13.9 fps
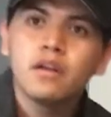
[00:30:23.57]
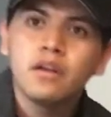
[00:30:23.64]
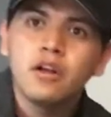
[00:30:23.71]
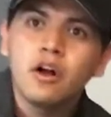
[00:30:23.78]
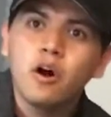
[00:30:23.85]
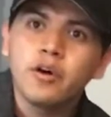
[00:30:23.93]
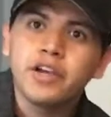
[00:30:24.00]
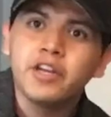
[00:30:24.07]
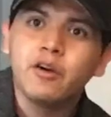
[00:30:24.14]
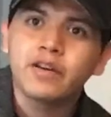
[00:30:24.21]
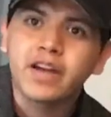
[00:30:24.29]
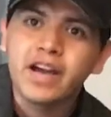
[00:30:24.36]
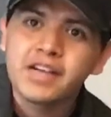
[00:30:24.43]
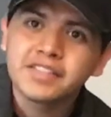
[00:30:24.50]
Okie
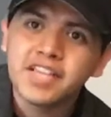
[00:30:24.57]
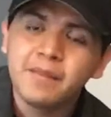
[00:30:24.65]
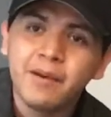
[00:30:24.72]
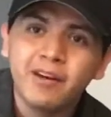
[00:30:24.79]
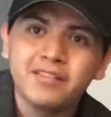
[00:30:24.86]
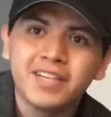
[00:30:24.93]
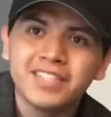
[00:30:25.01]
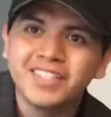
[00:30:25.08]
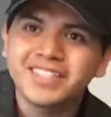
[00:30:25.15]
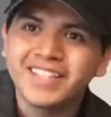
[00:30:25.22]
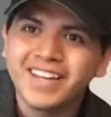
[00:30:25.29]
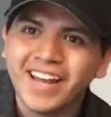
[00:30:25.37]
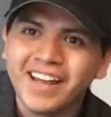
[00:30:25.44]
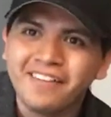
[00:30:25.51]
doke, guys, that about does it
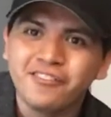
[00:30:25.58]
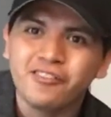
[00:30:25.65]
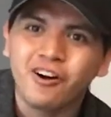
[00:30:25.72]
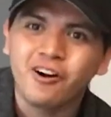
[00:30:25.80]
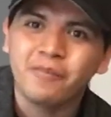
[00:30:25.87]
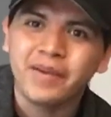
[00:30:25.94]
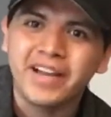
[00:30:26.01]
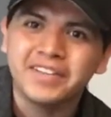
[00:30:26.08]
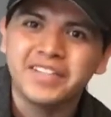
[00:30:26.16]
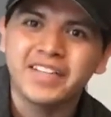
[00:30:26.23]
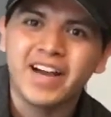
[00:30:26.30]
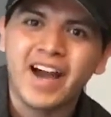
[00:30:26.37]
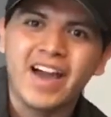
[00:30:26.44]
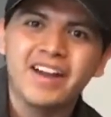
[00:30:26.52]
today for our
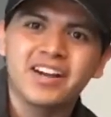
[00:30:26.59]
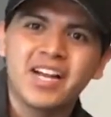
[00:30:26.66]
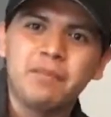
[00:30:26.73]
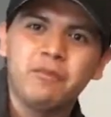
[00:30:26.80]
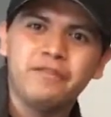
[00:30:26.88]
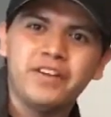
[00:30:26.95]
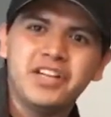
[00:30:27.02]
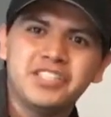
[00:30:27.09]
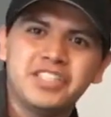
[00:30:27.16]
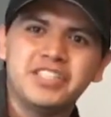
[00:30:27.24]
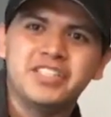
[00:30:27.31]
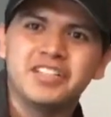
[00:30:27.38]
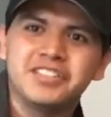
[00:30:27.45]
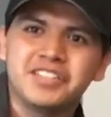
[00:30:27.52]
painting. I had a couple
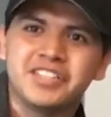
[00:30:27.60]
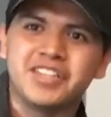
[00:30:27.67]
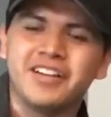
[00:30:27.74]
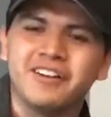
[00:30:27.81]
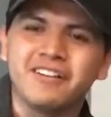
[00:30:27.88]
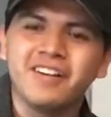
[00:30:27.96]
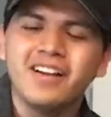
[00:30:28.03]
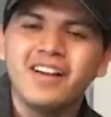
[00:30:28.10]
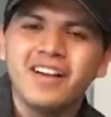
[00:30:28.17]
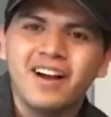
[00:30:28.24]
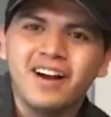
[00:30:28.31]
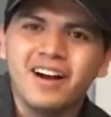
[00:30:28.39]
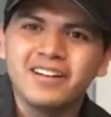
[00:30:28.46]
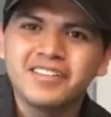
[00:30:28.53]
finishing touches here
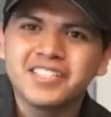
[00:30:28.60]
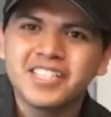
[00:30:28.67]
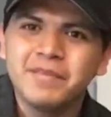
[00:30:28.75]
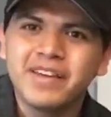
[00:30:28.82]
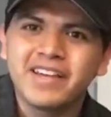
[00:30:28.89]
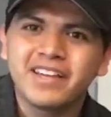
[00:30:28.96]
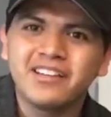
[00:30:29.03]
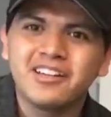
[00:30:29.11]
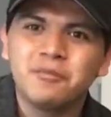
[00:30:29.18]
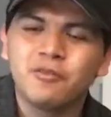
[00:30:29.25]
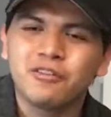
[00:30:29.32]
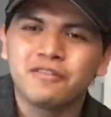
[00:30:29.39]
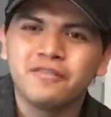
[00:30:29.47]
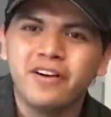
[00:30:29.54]
just to make it a little
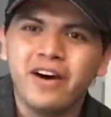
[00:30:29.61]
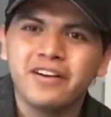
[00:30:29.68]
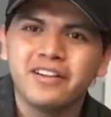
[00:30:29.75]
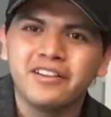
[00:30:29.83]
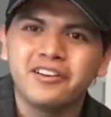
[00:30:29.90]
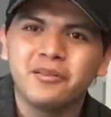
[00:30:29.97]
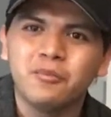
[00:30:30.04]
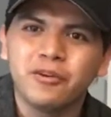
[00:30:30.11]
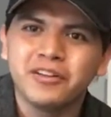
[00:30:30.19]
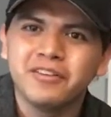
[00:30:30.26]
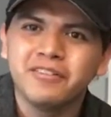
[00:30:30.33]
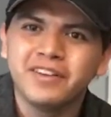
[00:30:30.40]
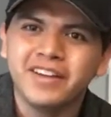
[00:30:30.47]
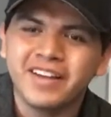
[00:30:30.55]
more fun, a little more
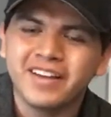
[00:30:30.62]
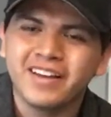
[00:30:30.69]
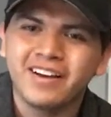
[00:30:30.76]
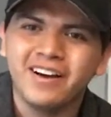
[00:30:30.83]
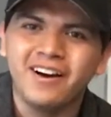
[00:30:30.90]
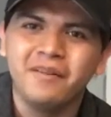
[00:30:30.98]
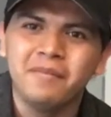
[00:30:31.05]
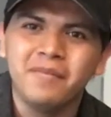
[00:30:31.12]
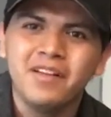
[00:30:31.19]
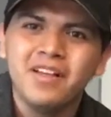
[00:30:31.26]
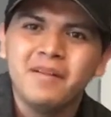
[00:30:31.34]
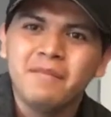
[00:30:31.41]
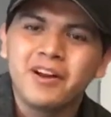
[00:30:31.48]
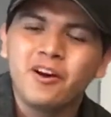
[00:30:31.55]
unique.
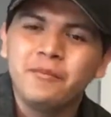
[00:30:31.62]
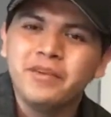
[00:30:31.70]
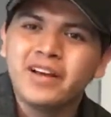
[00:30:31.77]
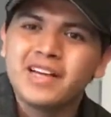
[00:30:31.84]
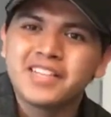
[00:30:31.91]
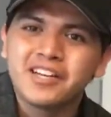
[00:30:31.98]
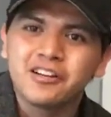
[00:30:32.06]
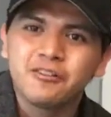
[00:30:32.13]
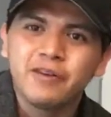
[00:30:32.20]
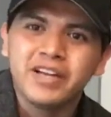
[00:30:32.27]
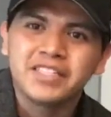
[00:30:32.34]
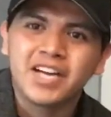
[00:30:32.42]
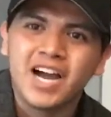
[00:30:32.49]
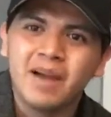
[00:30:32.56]
But I hope you guys had a
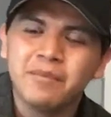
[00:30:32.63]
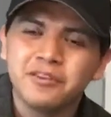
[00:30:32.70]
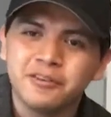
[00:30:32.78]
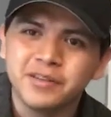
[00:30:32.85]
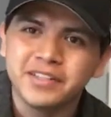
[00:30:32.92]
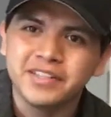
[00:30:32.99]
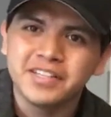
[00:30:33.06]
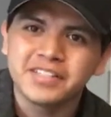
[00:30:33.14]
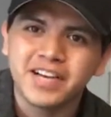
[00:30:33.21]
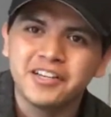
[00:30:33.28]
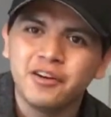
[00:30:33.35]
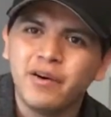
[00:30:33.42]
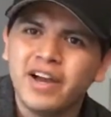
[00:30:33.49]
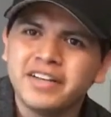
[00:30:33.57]
great time doing this.
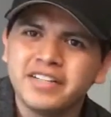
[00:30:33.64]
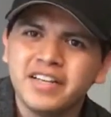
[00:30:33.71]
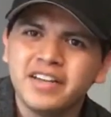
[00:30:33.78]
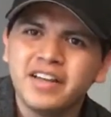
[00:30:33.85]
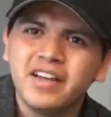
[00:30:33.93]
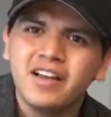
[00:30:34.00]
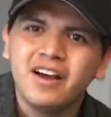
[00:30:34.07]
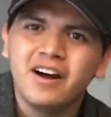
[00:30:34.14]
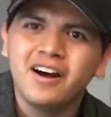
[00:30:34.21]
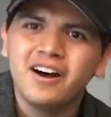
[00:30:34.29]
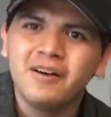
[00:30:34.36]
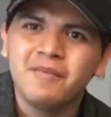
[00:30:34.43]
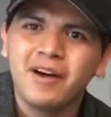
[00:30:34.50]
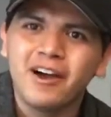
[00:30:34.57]
I know I did.
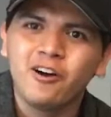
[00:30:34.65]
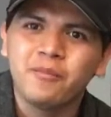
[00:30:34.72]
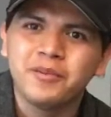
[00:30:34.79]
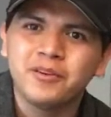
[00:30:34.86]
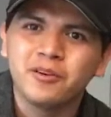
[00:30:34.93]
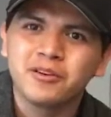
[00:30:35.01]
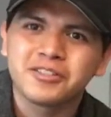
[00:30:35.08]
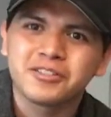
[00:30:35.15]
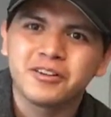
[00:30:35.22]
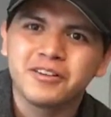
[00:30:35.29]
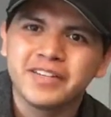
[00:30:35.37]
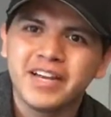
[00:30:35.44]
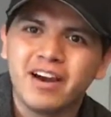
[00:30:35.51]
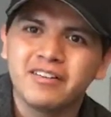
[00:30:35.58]
I hope yours
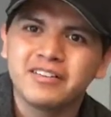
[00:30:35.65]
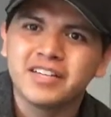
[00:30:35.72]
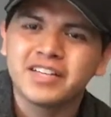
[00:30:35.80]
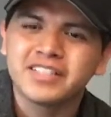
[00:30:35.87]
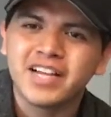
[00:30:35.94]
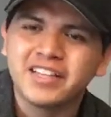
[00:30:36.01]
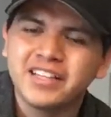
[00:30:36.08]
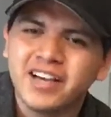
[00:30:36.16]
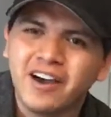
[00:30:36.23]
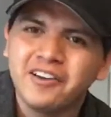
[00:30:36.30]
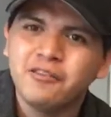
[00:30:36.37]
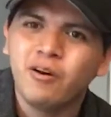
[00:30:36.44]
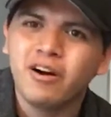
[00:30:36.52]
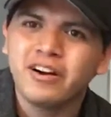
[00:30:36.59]
turned out exactly how
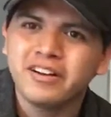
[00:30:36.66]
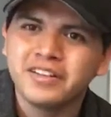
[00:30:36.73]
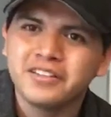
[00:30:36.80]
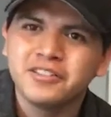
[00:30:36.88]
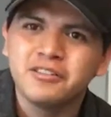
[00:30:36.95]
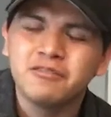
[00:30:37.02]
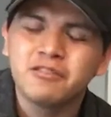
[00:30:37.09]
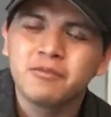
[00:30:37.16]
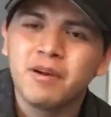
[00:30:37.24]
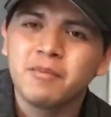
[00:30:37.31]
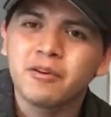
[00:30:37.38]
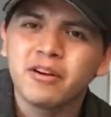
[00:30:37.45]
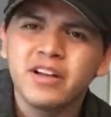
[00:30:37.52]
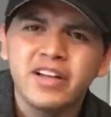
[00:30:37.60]
you wanted it to.
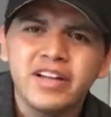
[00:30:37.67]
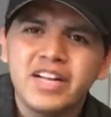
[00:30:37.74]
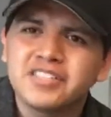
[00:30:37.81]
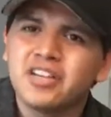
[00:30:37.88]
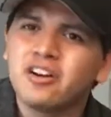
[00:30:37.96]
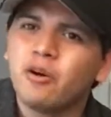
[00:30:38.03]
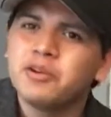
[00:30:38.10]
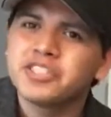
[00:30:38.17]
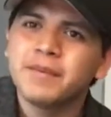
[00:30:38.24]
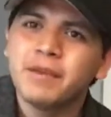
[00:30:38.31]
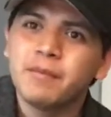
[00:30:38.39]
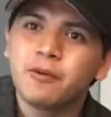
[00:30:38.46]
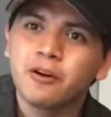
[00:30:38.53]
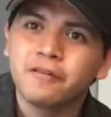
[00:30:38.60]
Remember, it's not always going
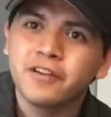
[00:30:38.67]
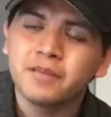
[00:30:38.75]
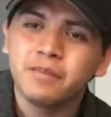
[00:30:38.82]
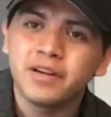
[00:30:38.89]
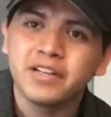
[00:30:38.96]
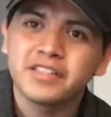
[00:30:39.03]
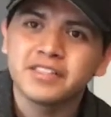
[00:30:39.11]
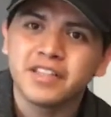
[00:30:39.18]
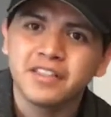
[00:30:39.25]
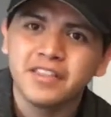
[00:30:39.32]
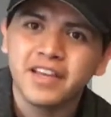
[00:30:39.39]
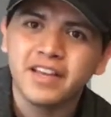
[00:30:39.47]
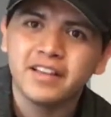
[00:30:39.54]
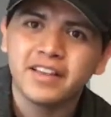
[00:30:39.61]
to be perfect, but it's the
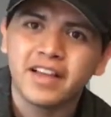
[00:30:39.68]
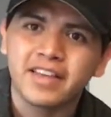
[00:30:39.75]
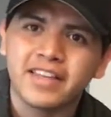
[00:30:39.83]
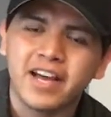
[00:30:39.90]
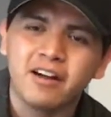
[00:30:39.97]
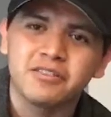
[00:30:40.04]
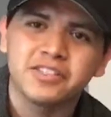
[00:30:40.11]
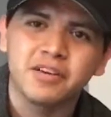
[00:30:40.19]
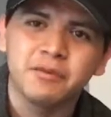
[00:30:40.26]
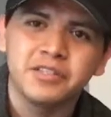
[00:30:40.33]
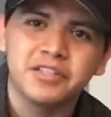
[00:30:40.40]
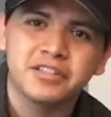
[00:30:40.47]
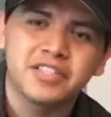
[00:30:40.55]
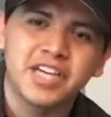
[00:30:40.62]
thing that counts, that
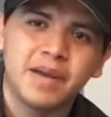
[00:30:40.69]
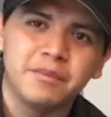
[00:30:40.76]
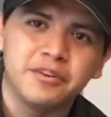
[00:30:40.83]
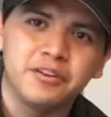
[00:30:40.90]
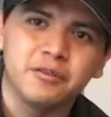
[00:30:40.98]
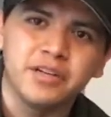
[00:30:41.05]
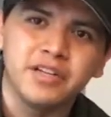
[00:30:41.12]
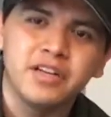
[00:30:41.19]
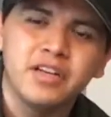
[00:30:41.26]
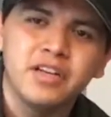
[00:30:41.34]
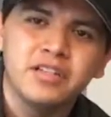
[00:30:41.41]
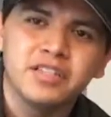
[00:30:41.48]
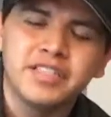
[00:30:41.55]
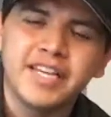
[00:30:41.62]
we took the time to do it,
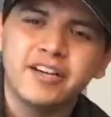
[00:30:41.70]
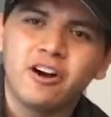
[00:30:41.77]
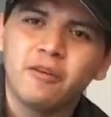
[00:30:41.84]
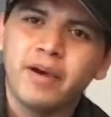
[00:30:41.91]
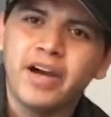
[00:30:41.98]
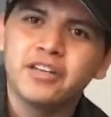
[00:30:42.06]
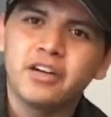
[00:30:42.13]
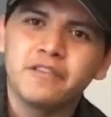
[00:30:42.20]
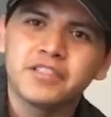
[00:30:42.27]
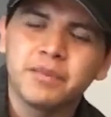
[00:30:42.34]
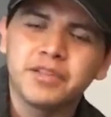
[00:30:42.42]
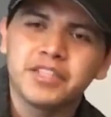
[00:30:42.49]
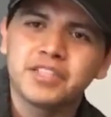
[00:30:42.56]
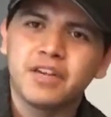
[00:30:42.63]
to take our mind off
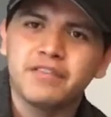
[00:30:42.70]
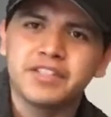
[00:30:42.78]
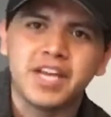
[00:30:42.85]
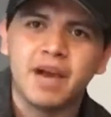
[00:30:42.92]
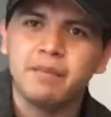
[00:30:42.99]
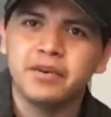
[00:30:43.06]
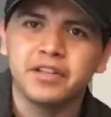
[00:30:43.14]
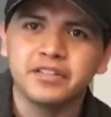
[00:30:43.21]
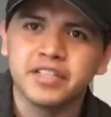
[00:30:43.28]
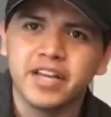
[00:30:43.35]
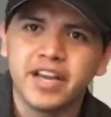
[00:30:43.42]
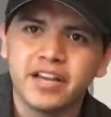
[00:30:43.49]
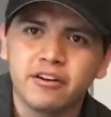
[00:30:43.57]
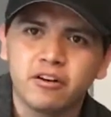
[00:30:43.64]
some of the stuff that's happening
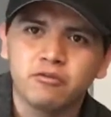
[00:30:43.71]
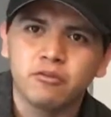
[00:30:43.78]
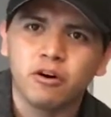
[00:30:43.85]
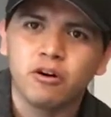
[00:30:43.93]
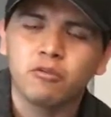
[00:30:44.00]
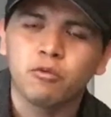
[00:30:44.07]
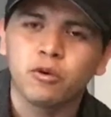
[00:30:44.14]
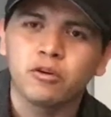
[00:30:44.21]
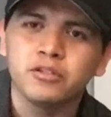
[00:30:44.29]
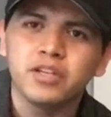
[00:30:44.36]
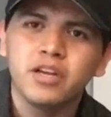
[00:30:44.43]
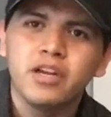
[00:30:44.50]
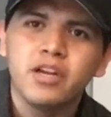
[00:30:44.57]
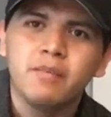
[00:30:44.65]
today in our
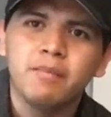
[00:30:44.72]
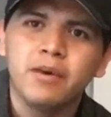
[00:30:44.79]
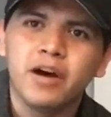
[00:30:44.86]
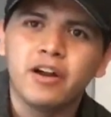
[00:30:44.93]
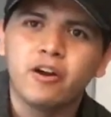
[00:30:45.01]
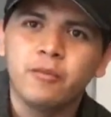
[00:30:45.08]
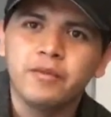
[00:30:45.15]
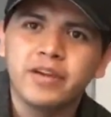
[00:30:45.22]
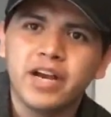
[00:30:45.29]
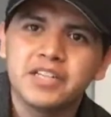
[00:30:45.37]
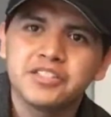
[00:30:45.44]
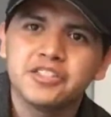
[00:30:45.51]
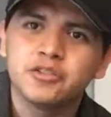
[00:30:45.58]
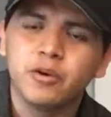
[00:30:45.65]
world. But I hope you
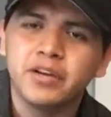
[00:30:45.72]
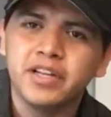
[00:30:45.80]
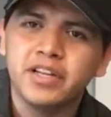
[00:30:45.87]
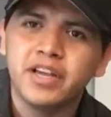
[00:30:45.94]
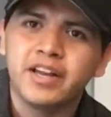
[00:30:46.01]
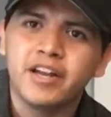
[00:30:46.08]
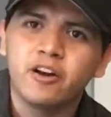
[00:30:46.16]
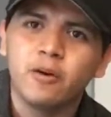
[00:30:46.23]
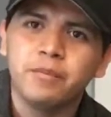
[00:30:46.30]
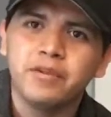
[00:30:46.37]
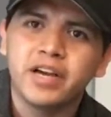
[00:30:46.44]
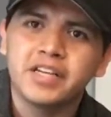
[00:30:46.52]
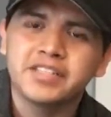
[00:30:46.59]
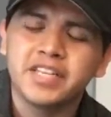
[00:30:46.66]
guys enjoyed it, and I hope
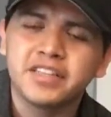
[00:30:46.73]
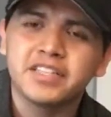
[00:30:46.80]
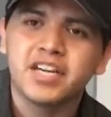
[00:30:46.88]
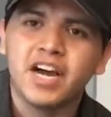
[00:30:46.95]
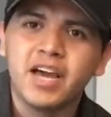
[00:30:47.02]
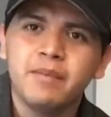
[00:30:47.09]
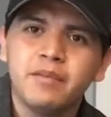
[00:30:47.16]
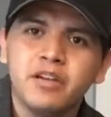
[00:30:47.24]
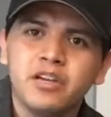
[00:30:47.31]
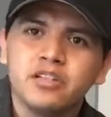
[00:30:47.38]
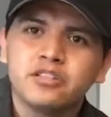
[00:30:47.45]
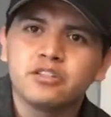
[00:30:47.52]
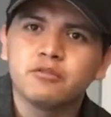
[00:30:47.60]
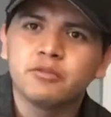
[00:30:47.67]
you guys take the time
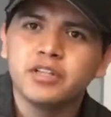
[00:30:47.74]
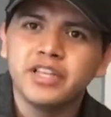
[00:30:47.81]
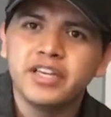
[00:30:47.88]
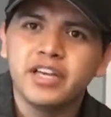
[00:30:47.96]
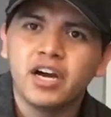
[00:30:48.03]
to really